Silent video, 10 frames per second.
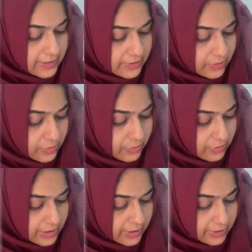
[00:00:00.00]

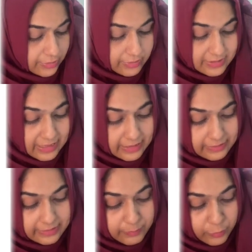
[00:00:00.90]
so uh, you're
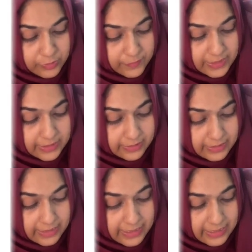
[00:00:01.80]
selling this motor
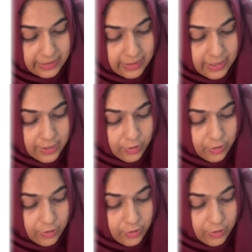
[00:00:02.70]
vehicle a